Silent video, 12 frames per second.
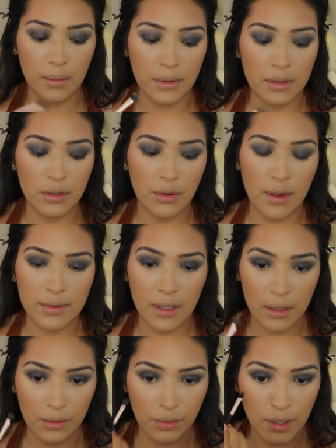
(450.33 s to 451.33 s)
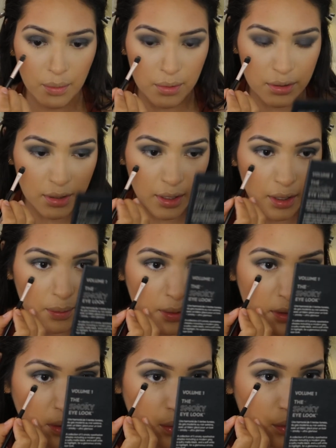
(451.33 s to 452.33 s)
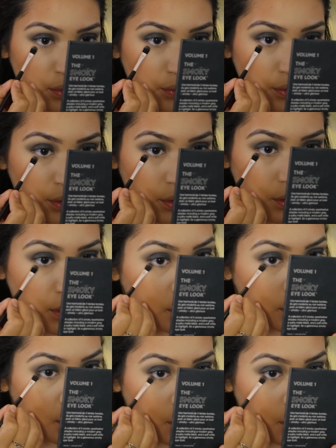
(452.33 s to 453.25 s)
I'm gonna grab that gray one that I went all over the